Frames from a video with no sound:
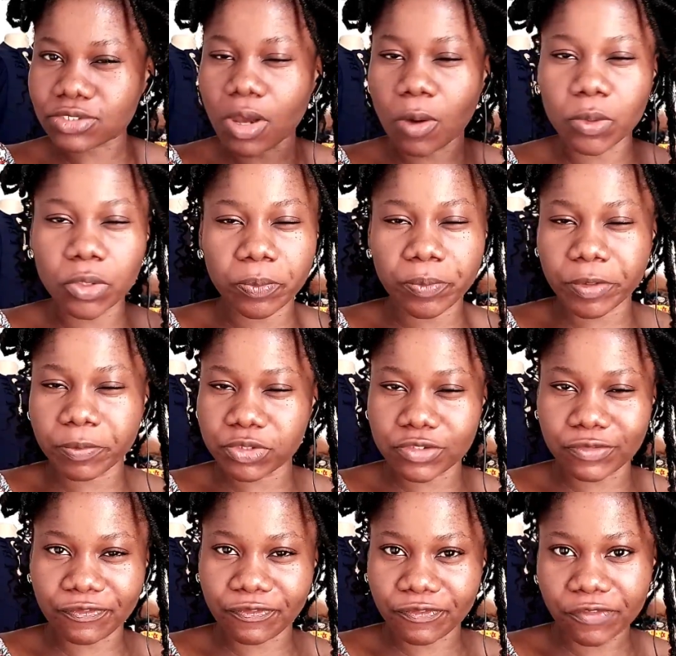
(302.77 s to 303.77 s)
So I will not be able
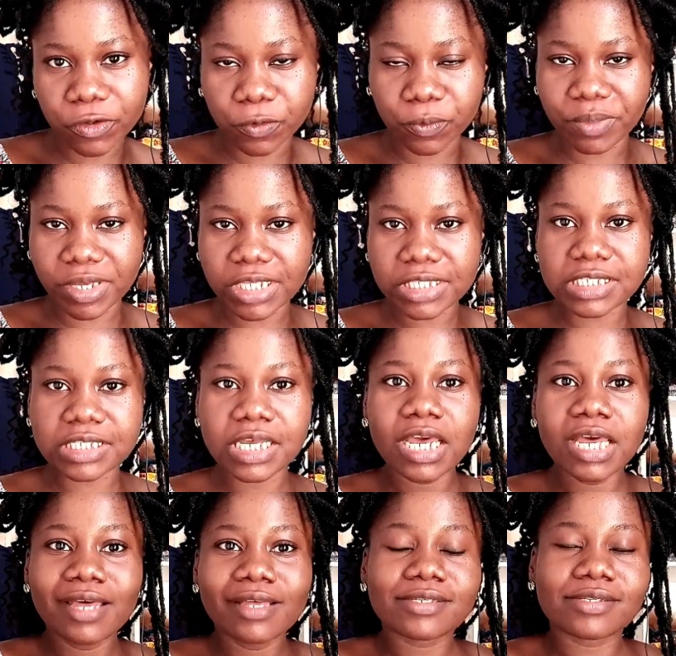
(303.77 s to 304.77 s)
to film it.
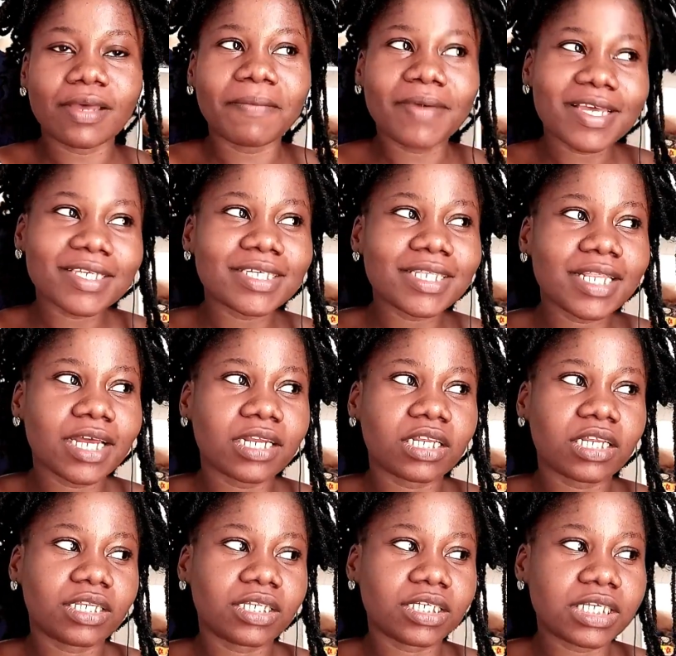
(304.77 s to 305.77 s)
So I'm guessing
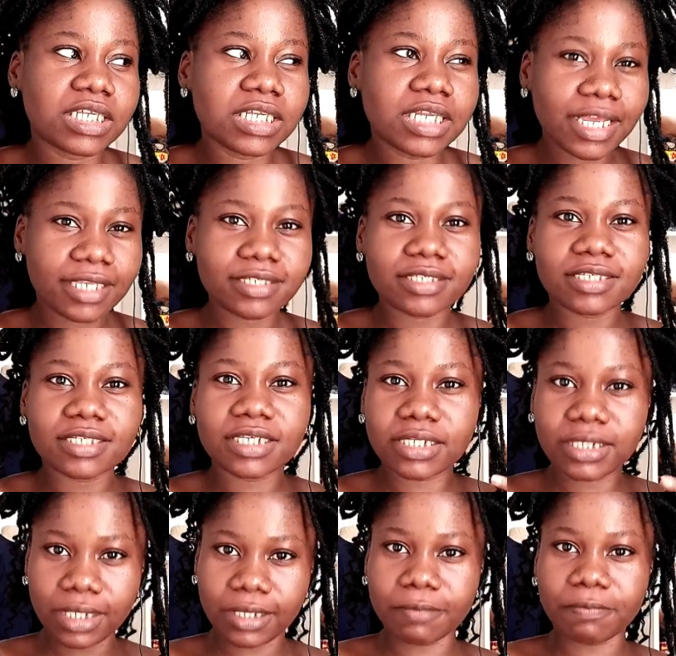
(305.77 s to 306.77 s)
that the next
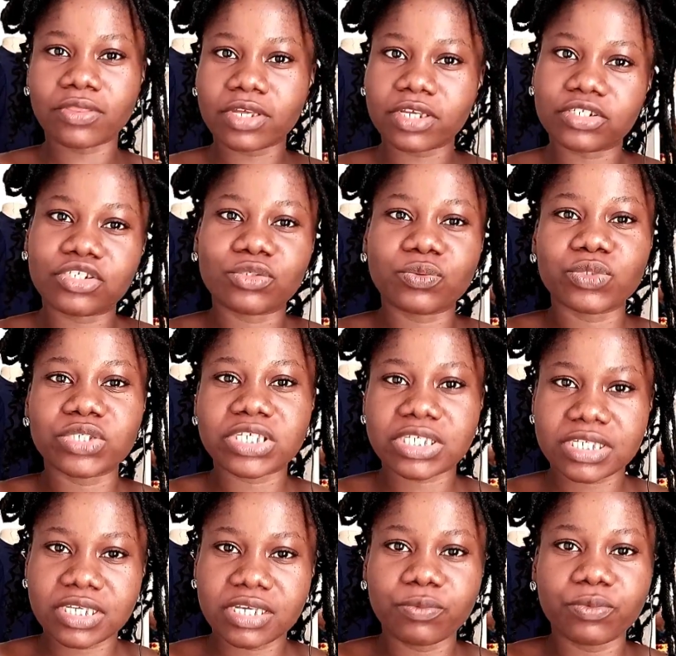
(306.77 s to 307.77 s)
clip that you would
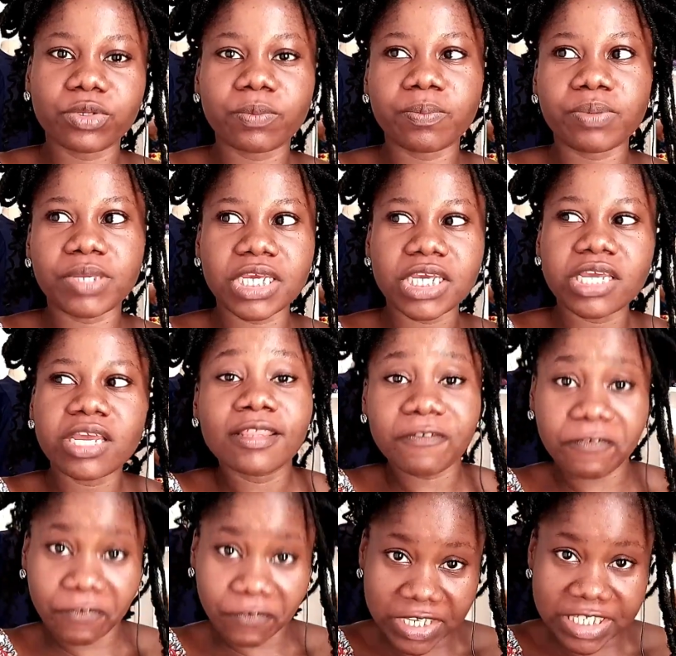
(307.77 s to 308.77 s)
see would be
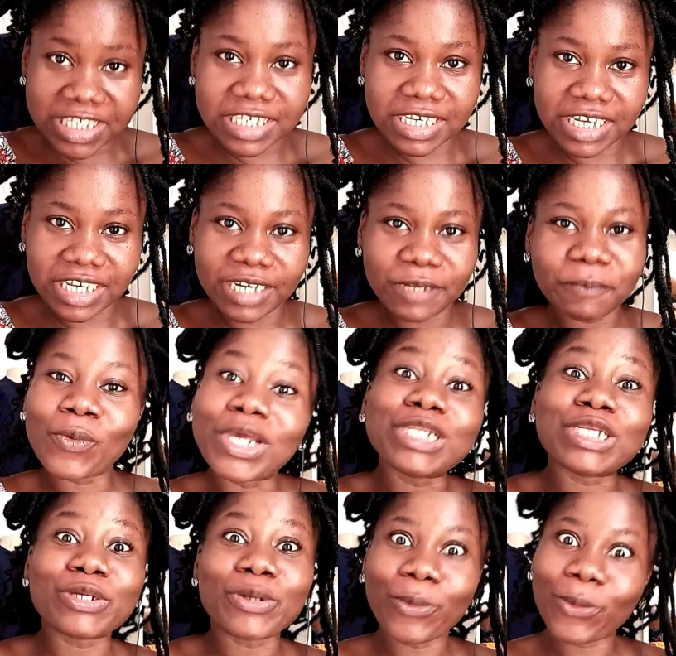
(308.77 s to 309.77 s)
the fitting
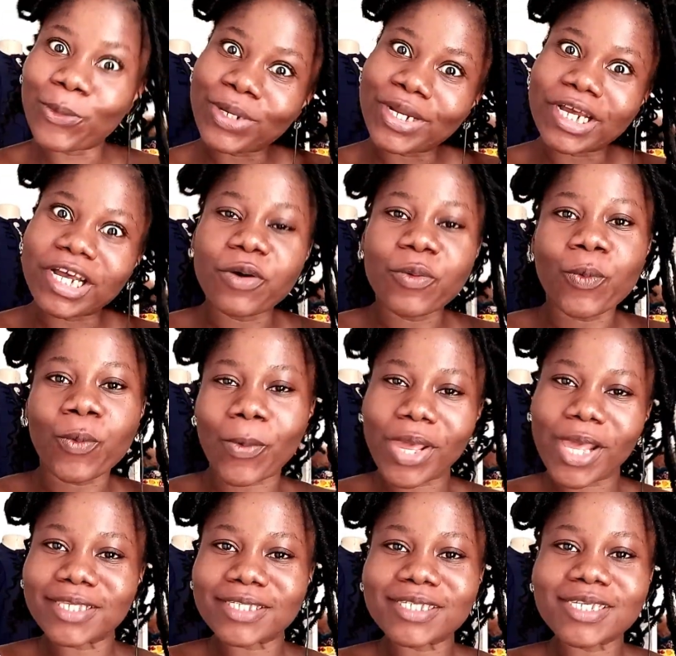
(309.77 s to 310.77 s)
when the owner
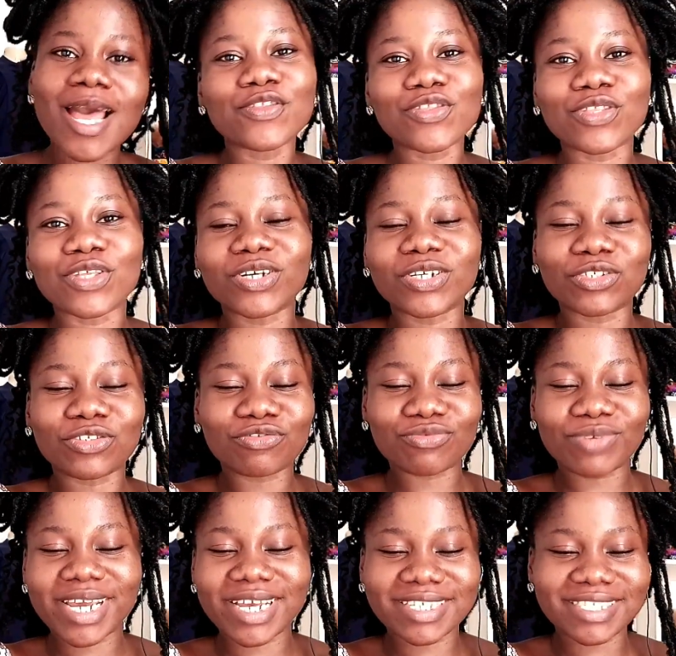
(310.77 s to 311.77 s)
wears the
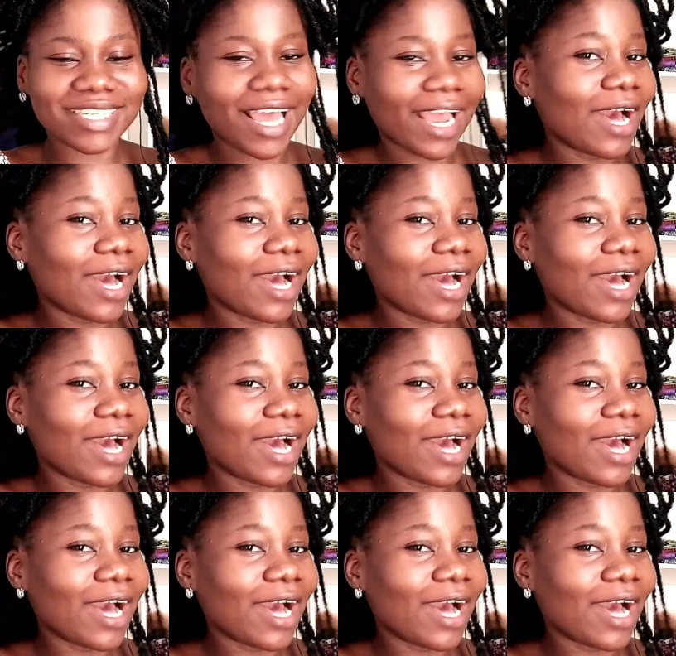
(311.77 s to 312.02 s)
dress.